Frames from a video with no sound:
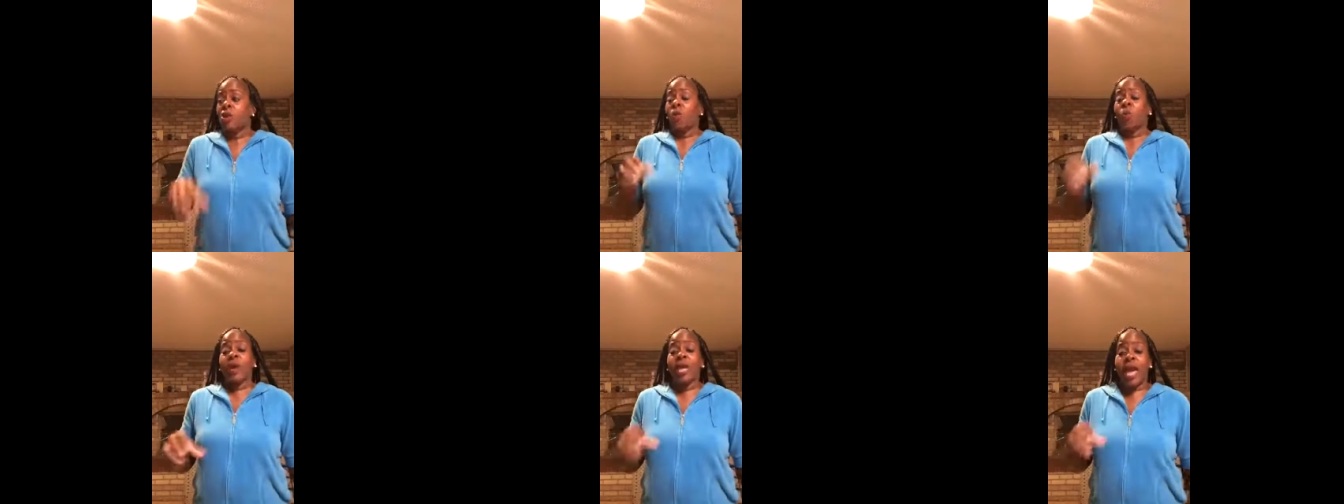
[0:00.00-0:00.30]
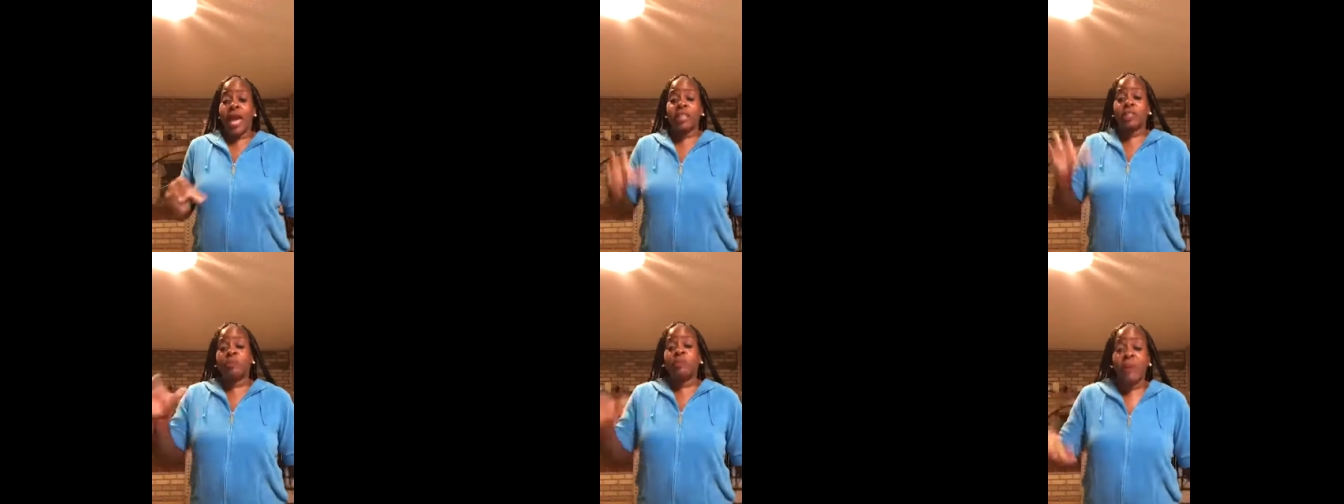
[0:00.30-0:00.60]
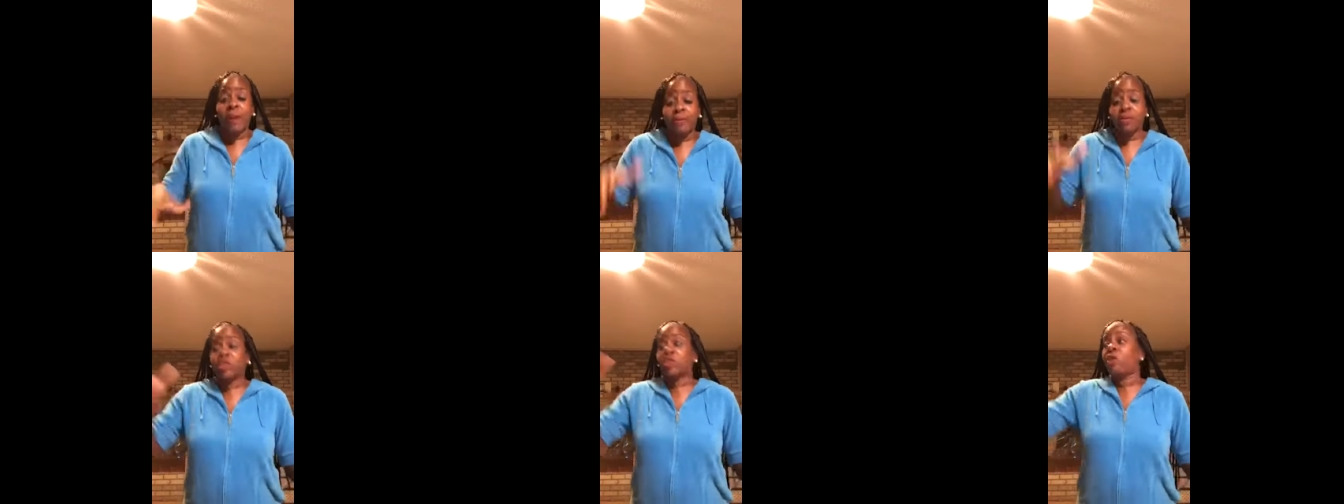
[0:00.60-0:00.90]
we had
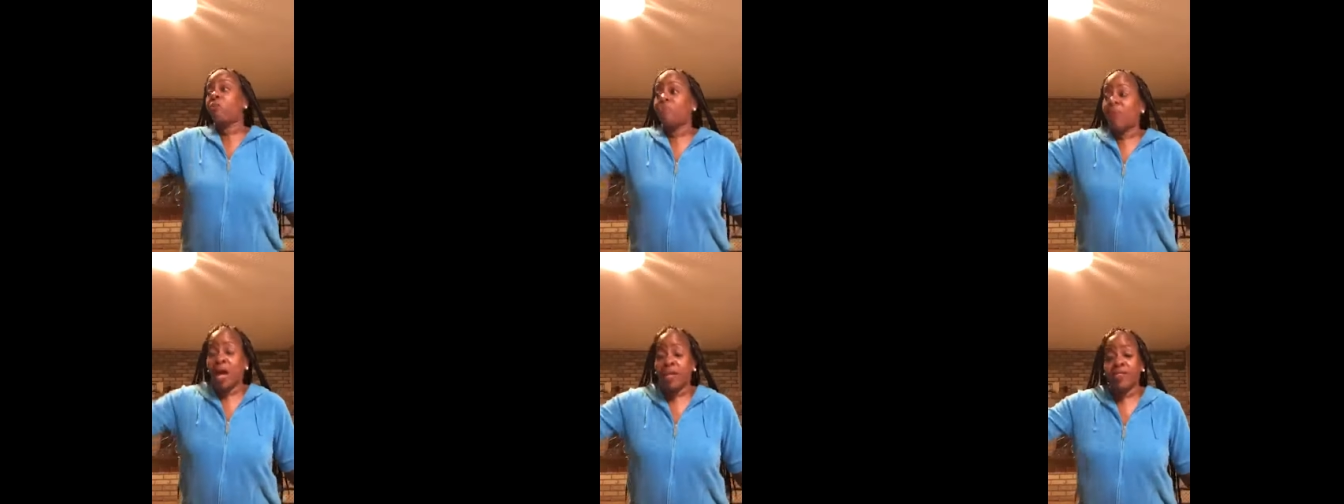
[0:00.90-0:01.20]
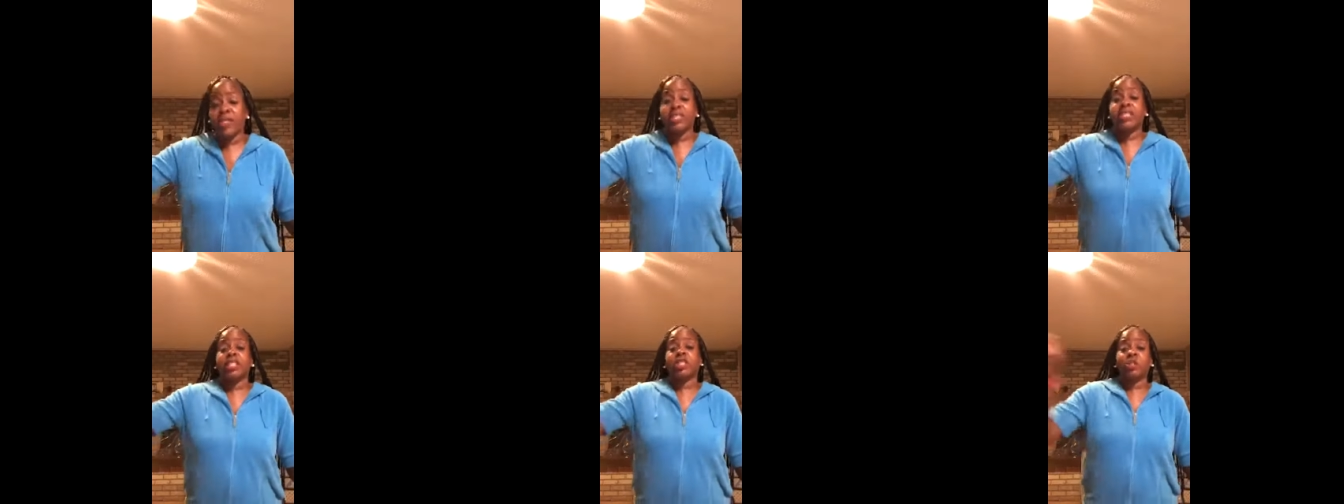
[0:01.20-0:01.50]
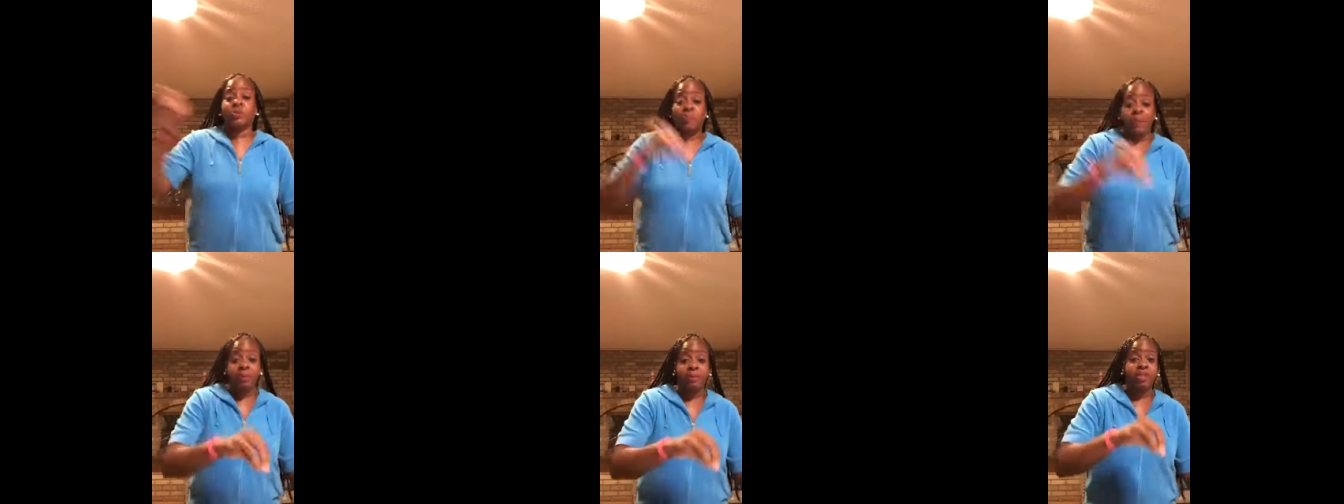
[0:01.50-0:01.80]
spiritual mothers and
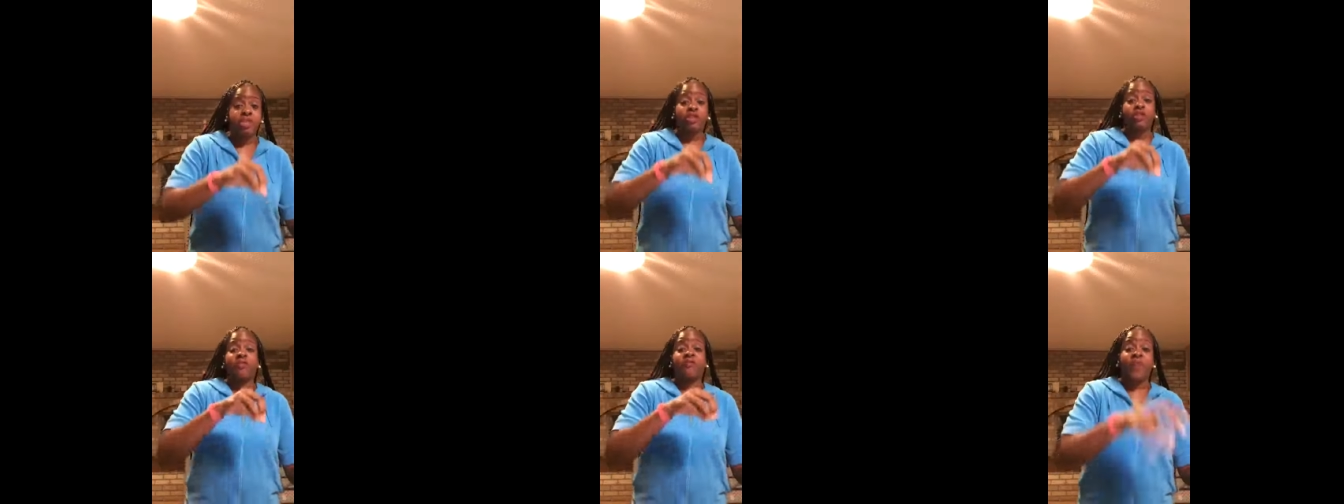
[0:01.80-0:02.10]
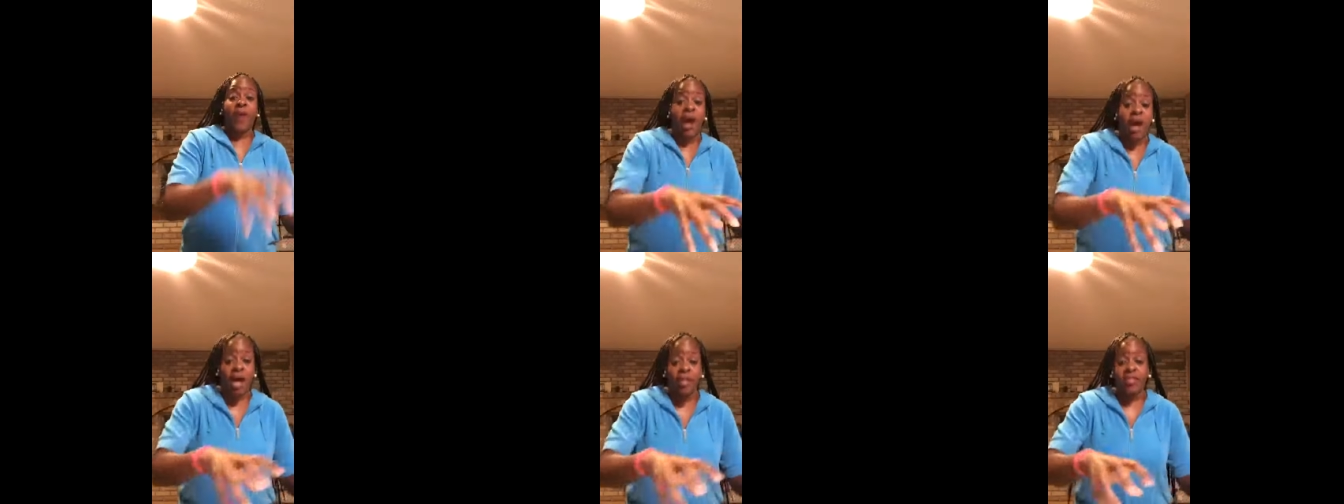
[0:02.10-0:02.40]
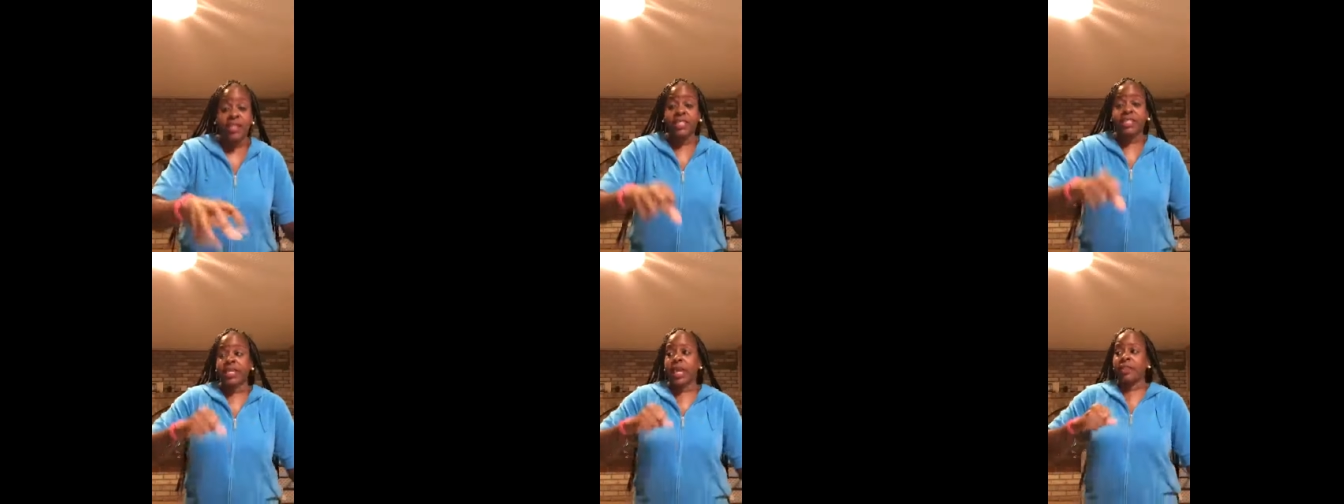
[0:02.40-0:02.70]
spiritual
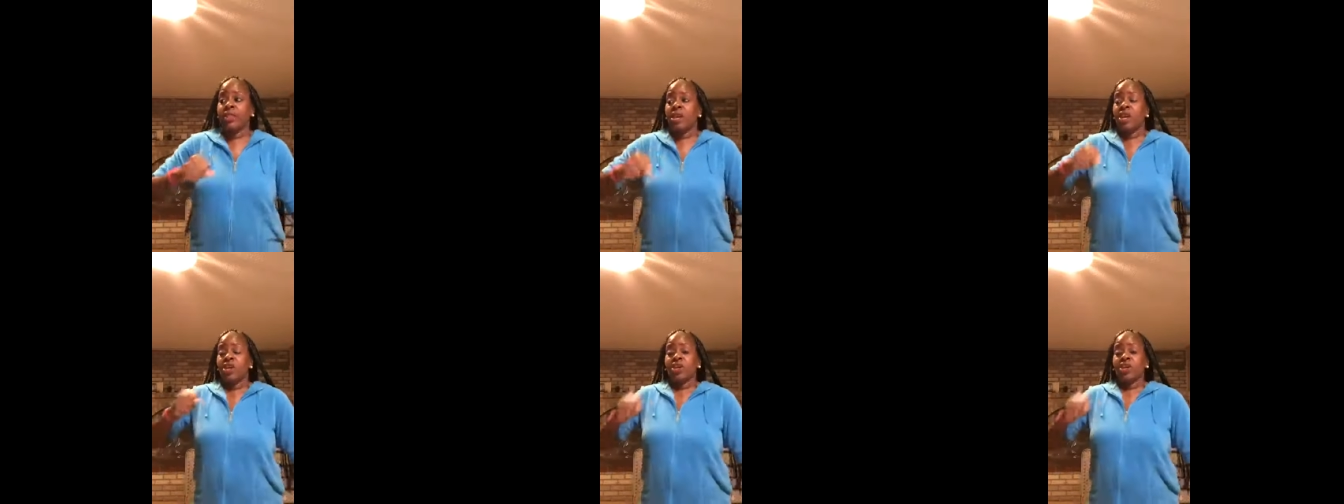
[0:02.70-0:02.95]
fathers and